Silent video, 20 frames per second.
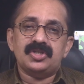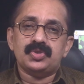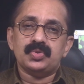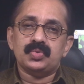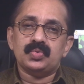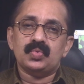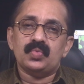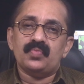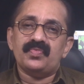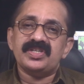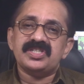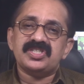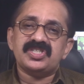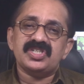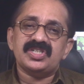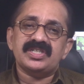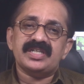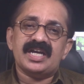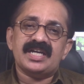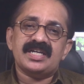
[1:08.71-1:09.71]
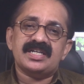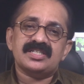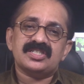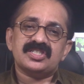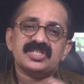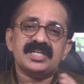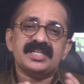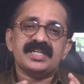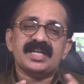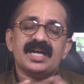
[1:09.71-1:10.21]
to Western and
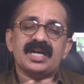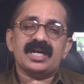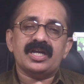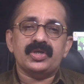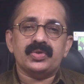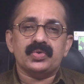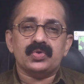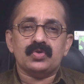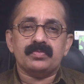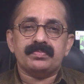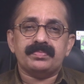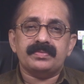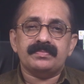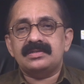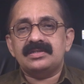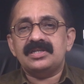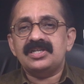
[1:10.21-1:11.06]
Central Europe.